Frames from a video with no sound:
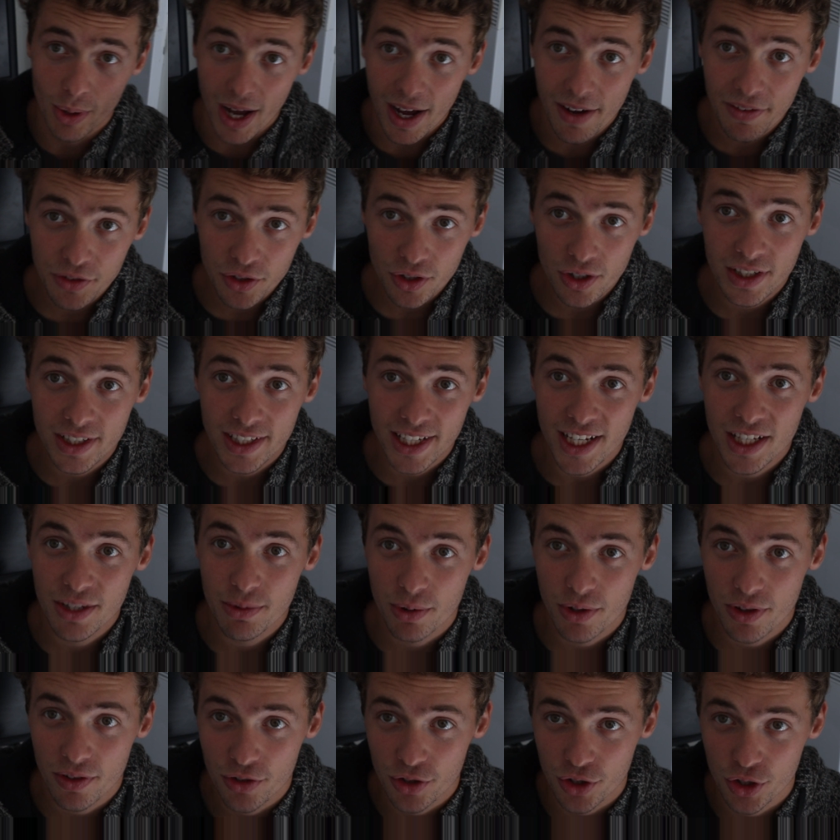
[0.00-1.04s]
after a day's
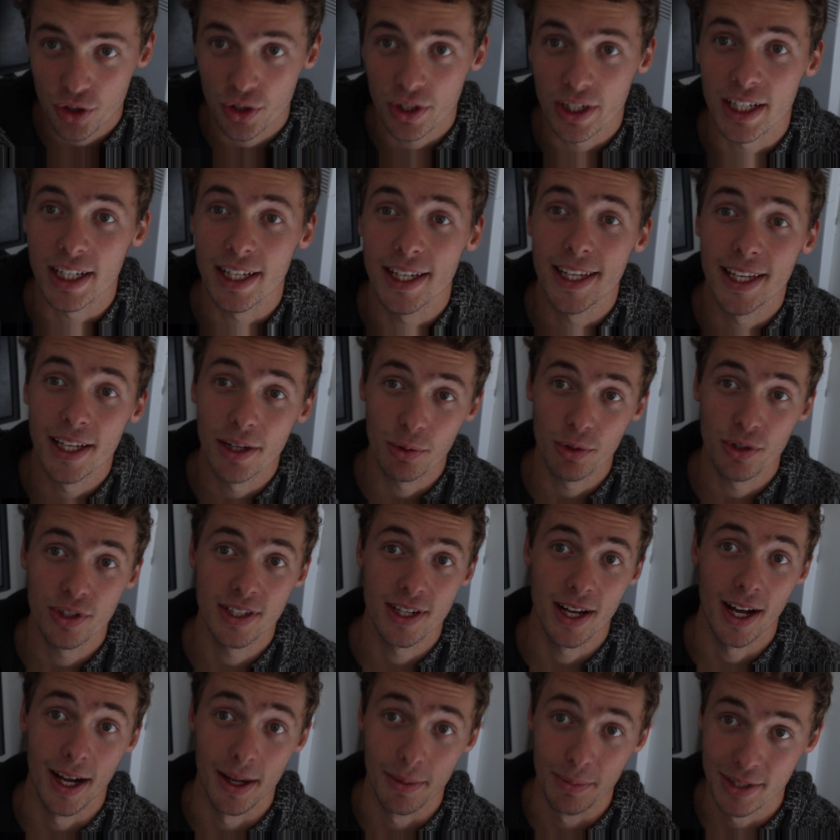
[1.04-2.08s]
worth of shooting, it was
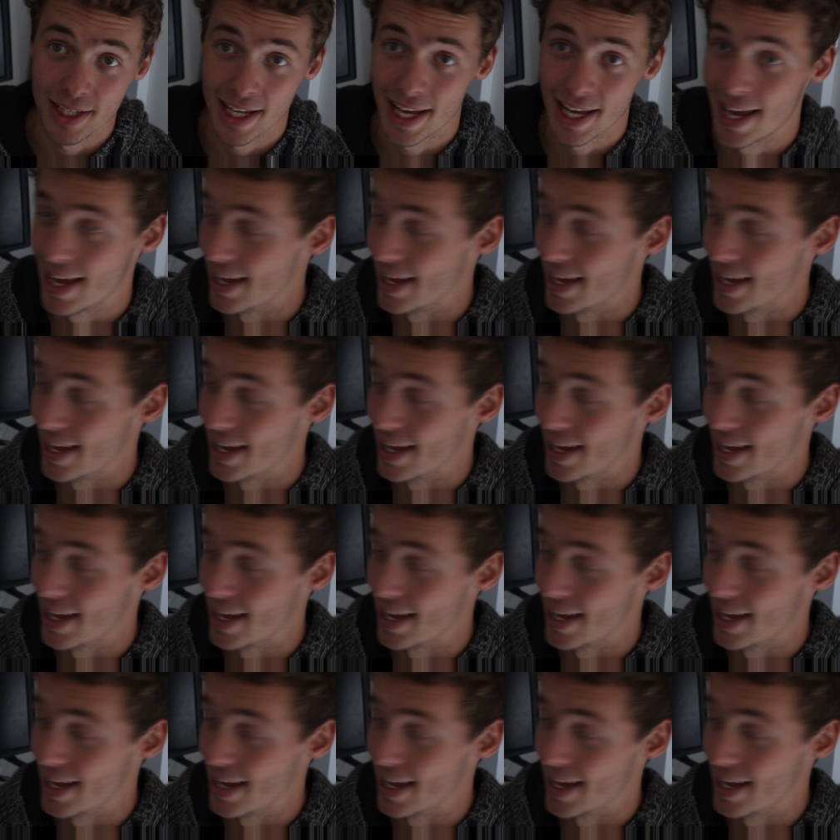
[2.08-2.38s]
time to